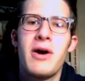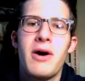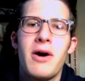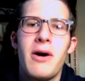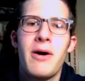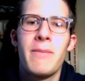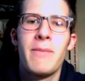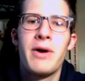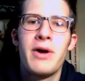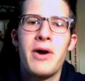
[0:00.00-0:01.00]

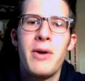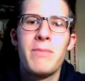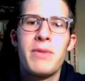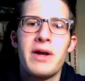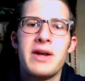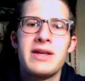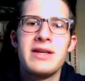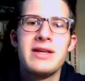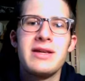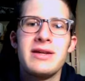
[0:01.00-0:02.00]
But
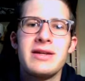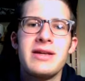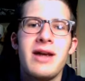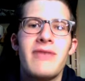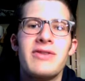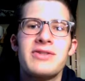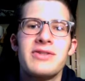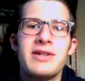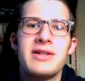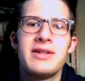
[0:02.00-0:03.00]
he
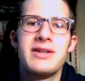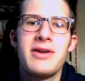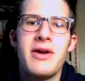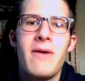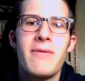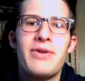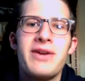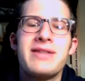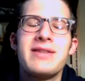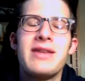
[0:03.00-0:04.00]
obviously,
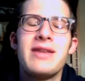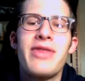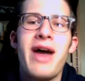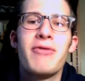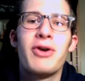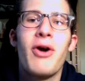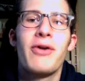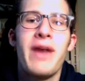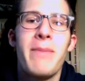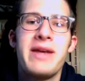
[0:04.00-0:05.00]
in that
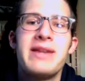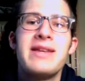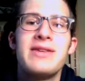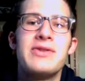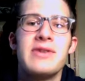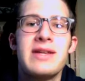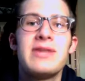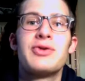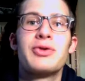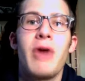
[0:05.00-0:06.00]
regard, that made
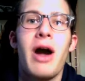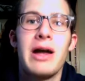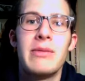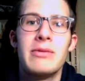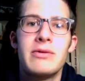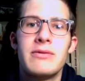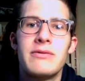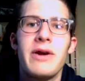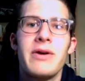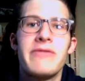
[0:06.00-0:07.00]
his tribe
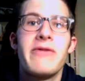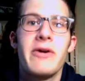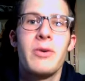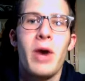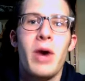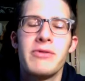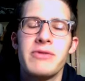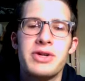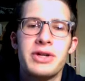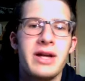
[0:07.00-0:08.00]
very very wide
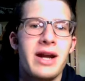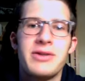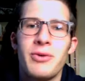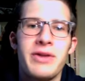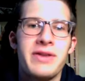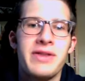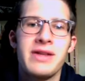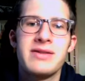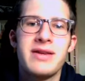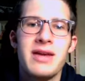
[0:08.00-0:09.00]
reaching, and I don't think
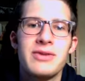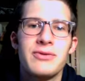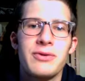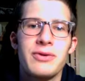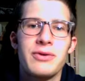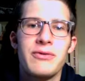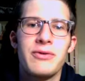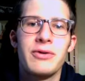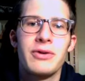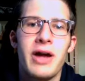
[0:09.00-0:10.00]
that's the case for
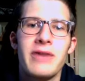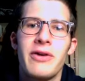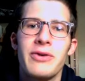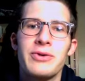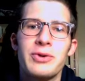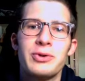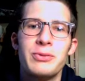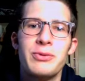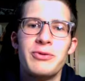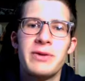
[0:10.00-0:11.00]
a lot of other
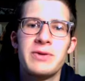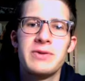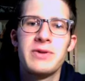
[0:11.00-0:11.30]
social movements.